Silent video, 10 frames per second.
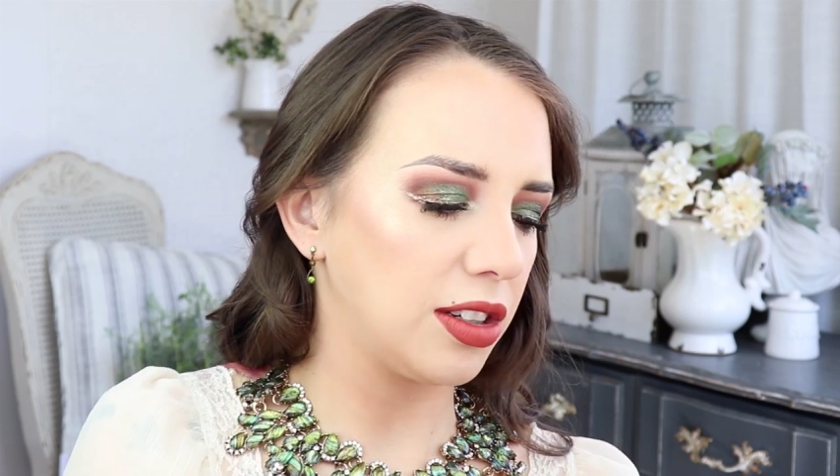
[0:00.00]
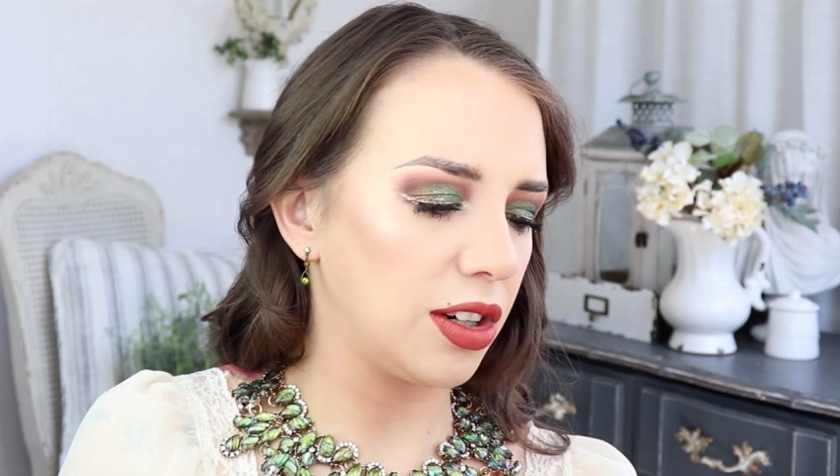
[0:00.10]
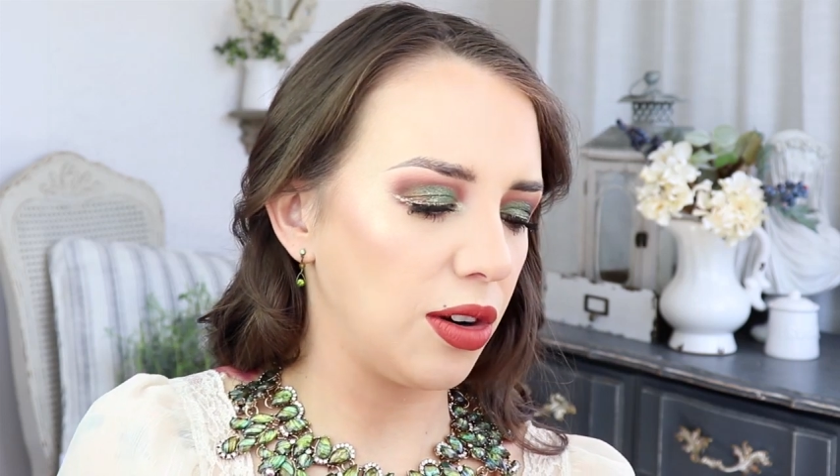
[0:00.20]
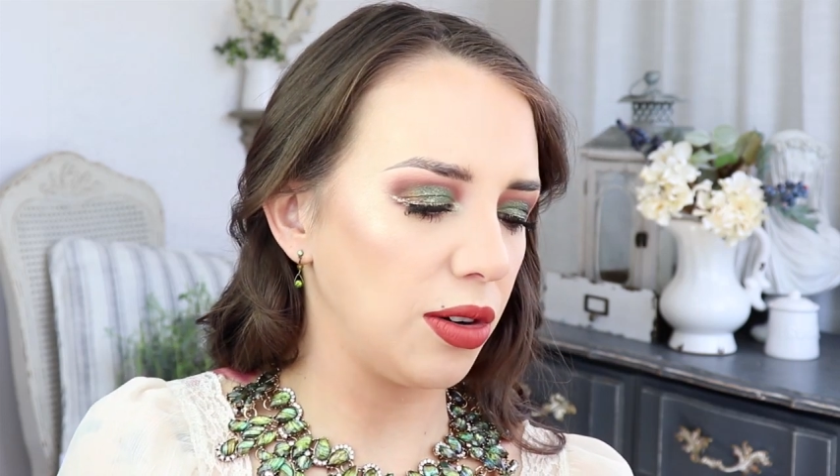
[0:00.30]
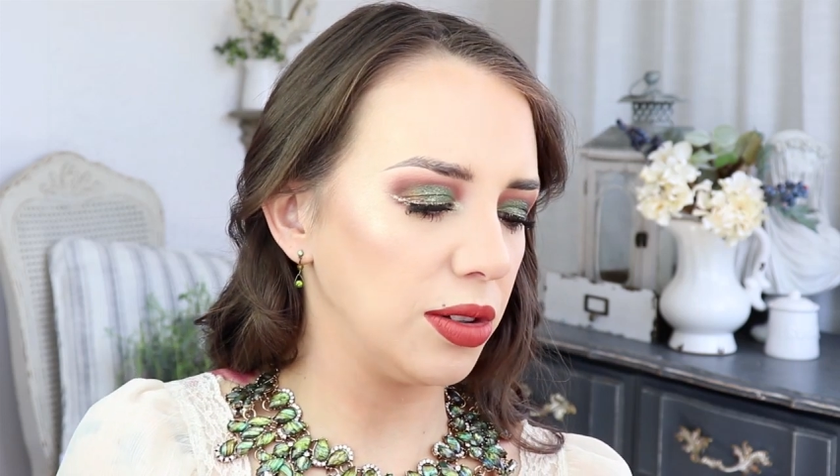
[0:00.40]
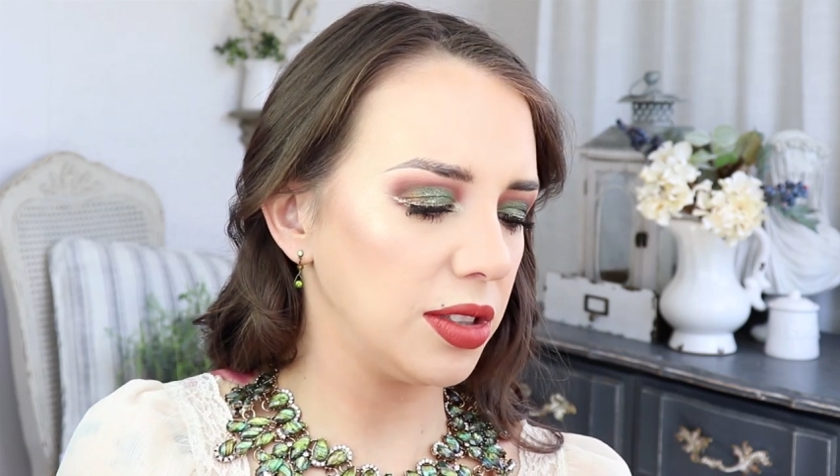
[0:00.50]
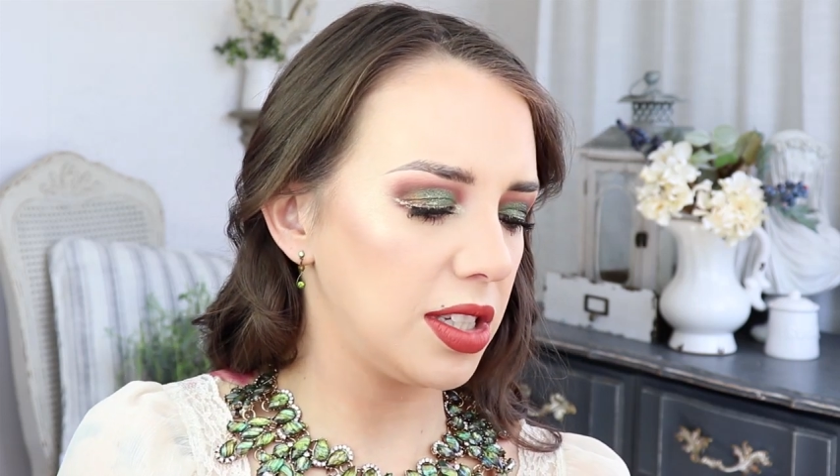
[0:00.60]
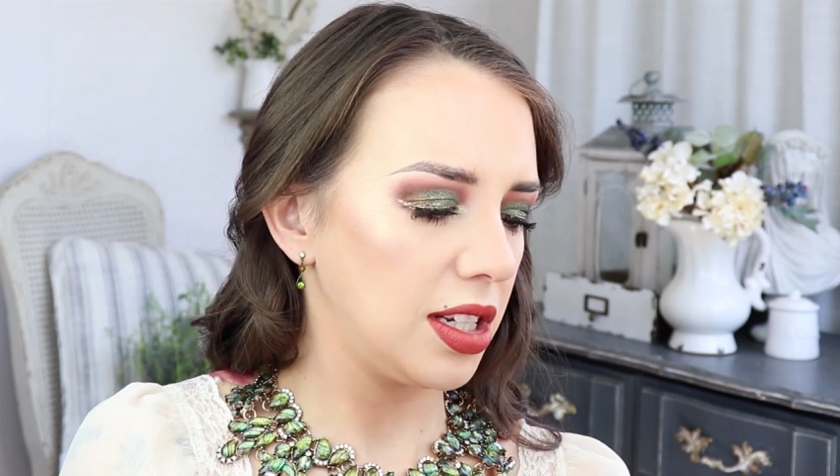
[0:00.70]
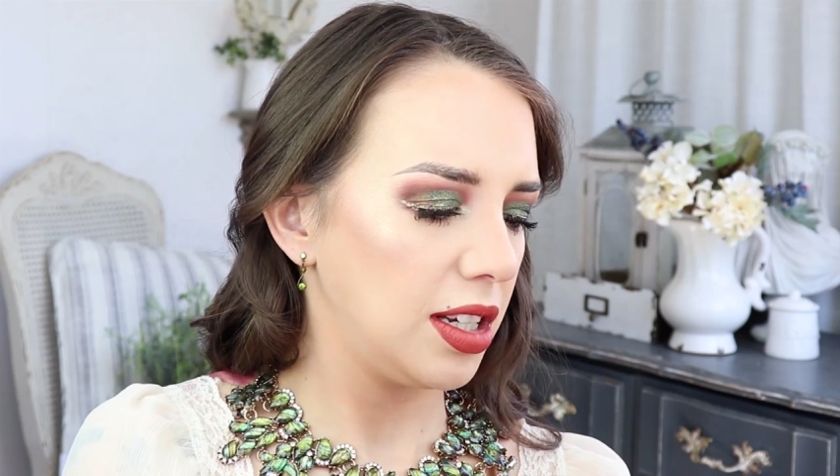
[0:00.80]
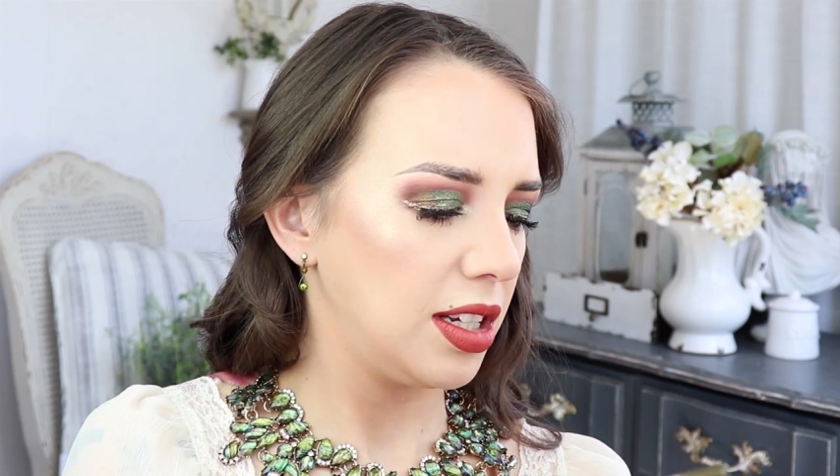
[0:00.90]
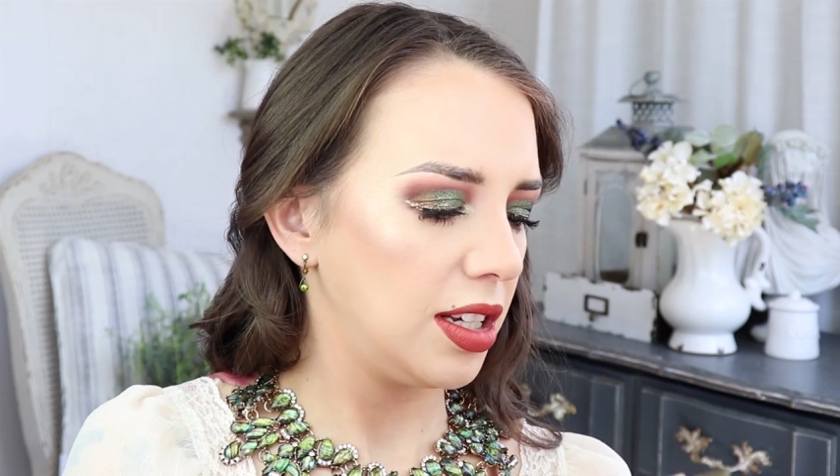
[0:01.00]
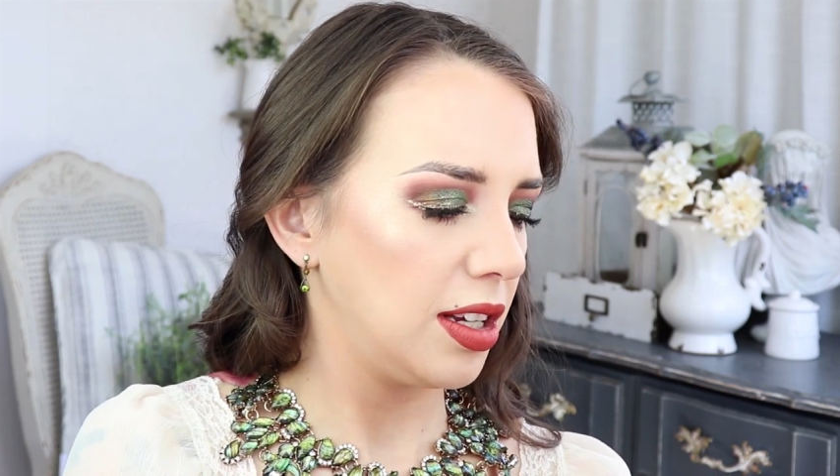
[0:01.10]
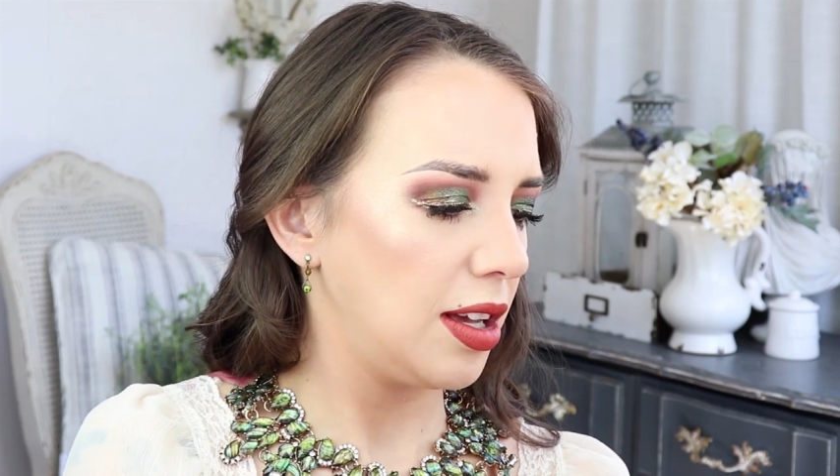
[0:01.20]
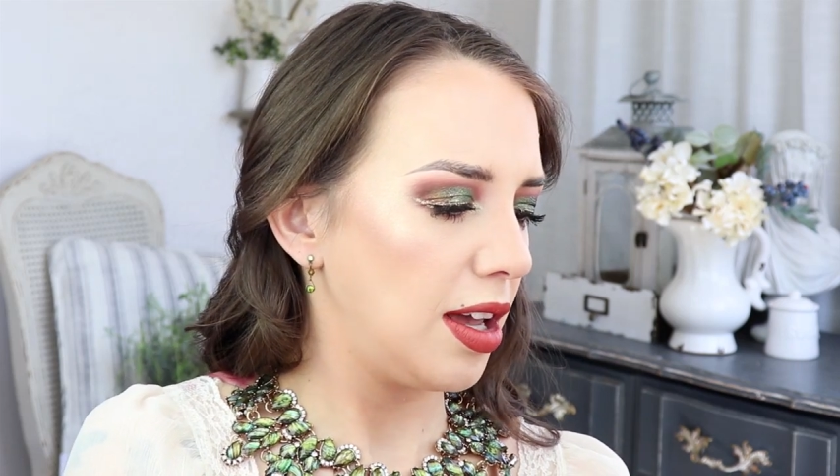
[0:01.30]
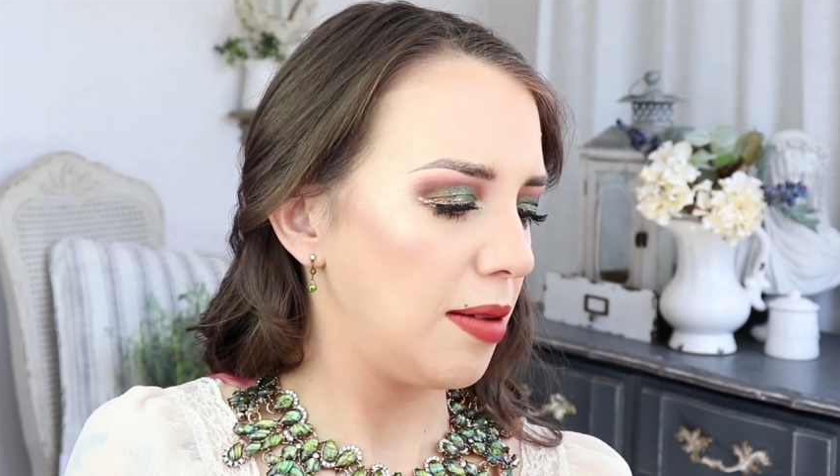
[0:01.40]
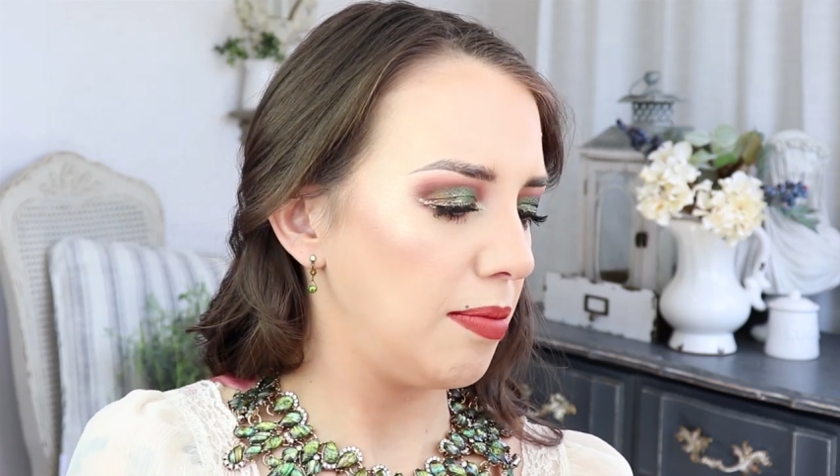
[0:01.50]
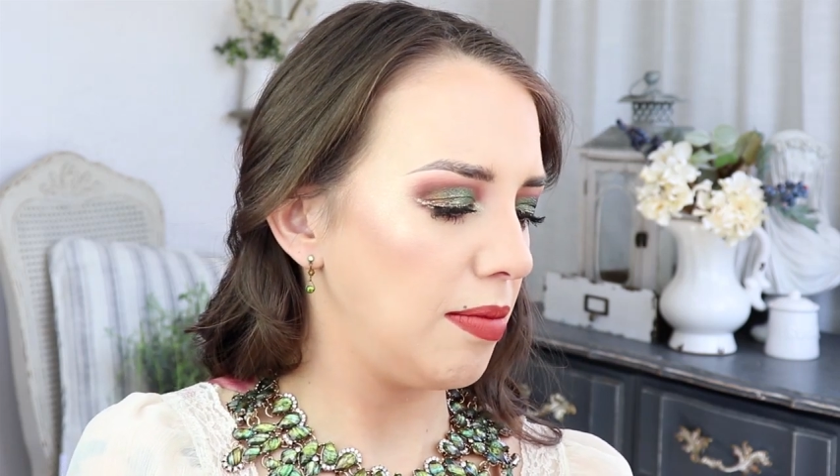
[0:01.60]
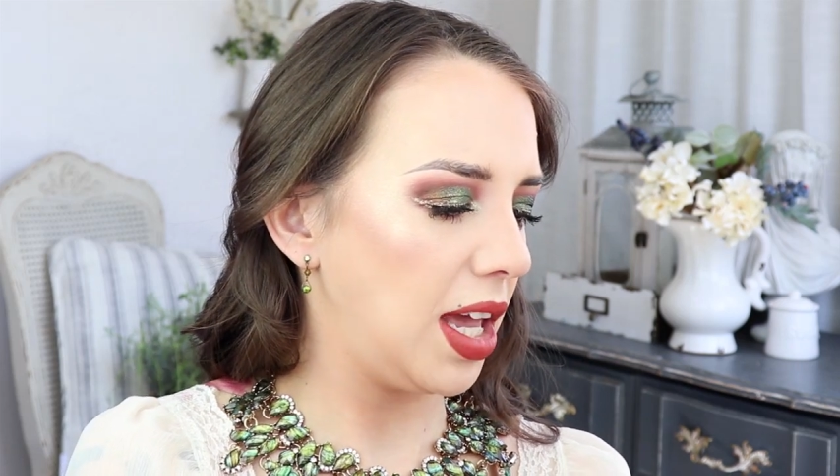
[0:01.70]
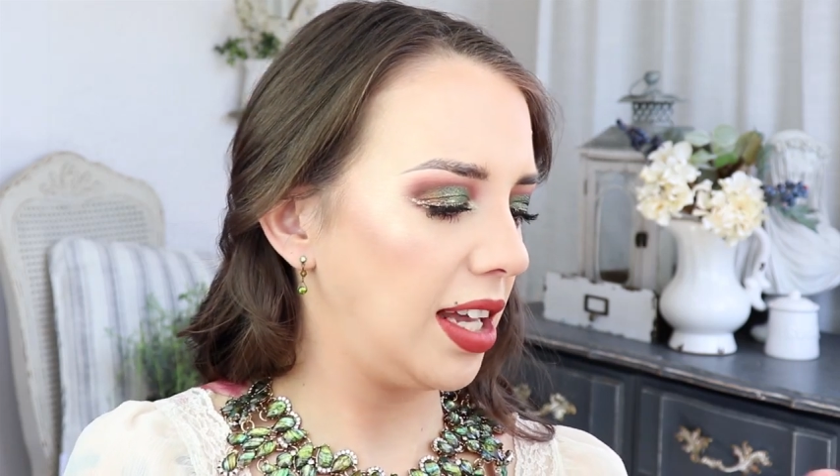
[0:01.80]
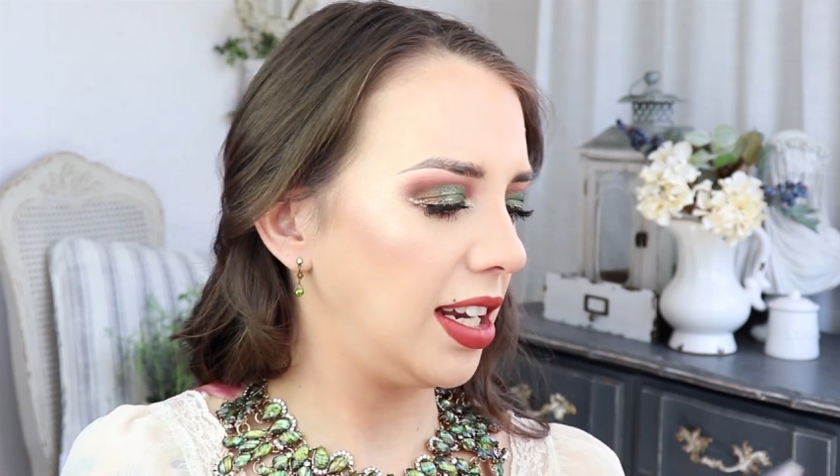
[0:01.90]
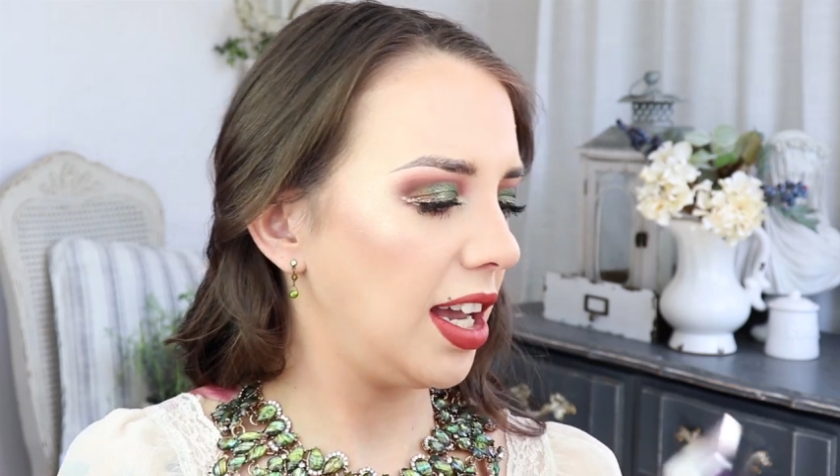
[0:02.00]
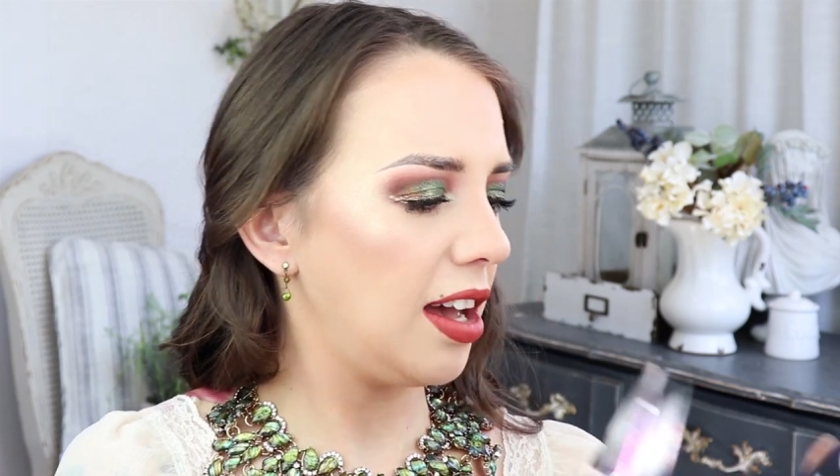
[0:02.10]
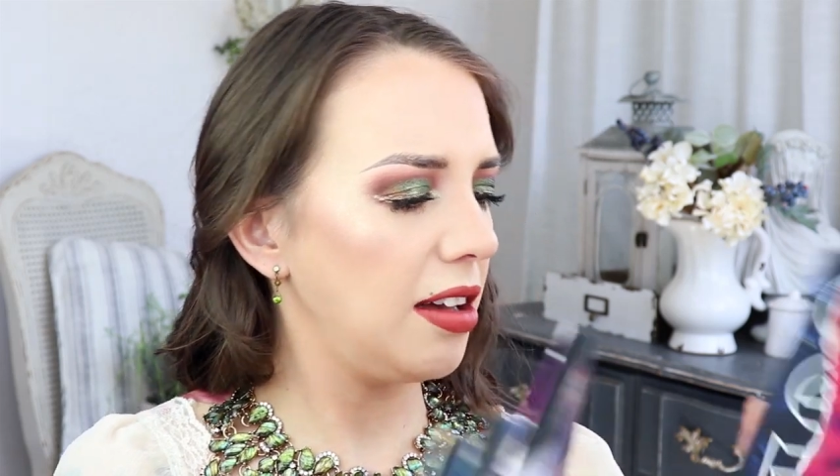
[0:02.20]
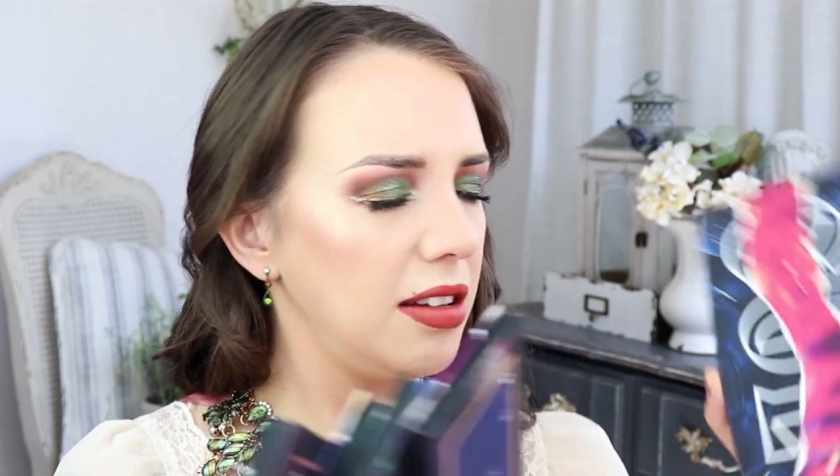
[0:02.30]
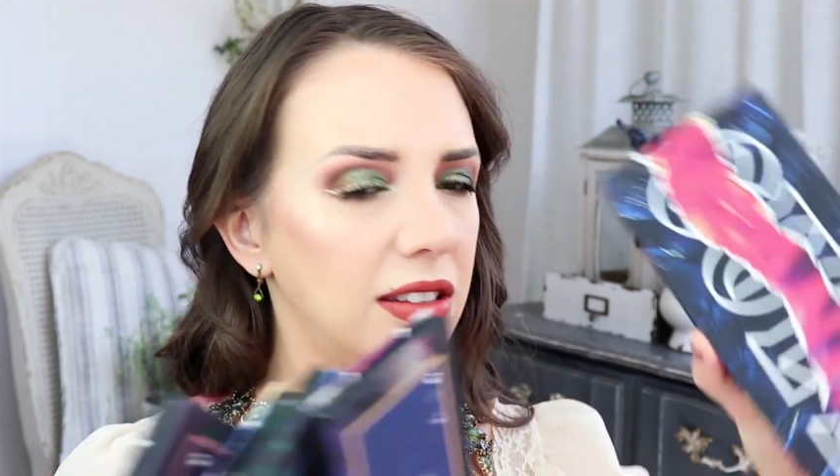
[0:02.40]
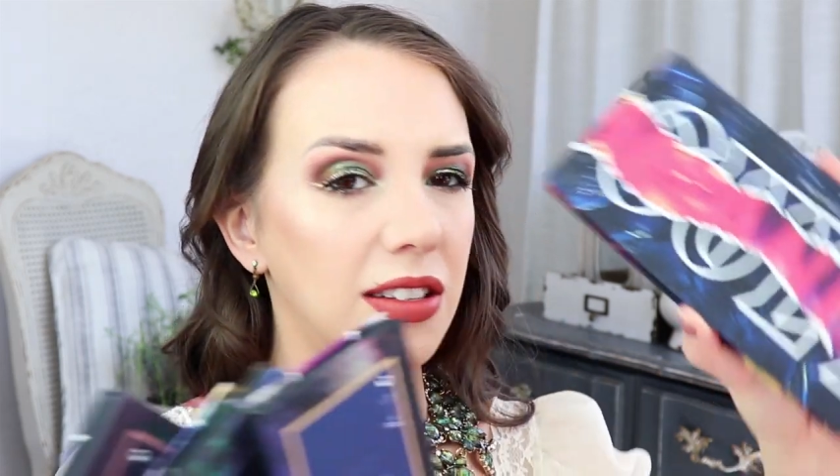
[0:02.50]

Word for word: Cult Mania,